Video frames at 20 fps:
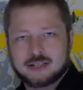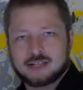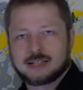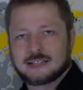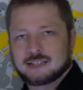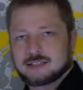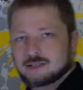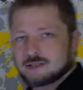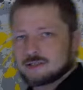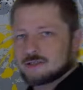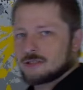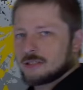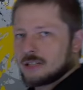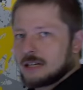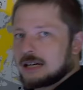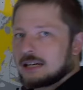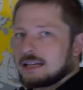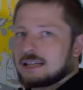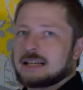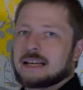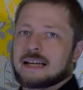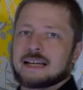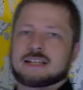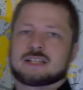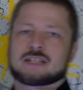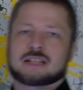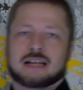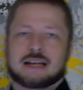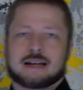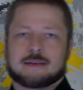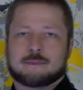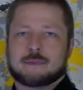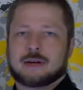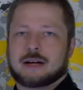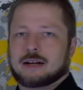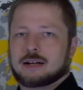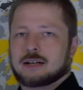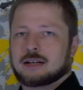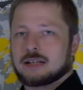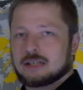is a Danish
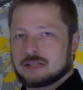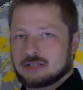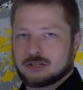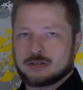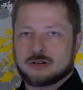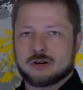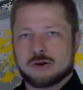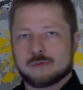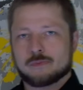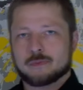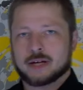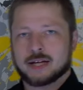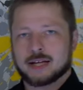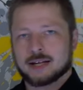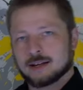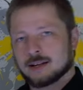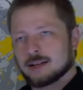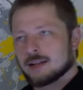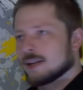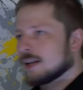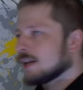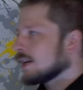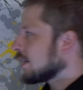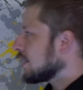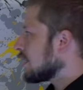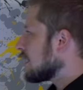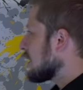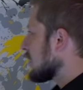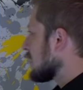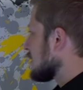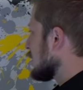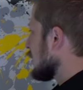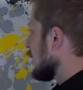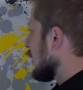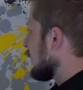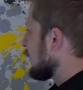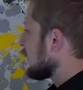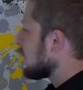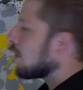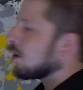landmark. It's in Copenhagen. It's
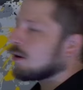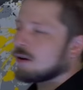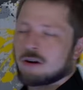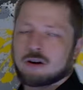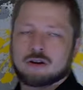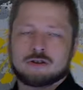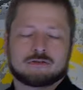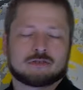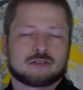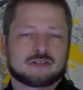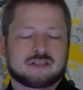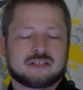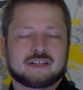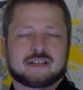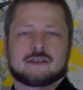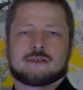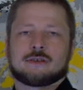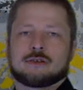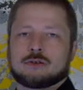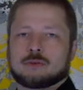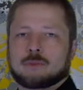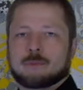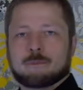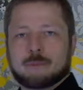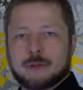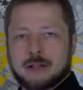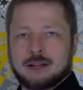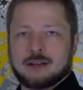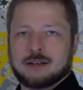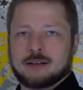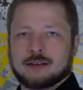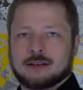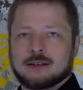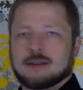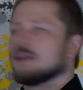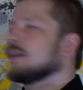a 400-year-old building,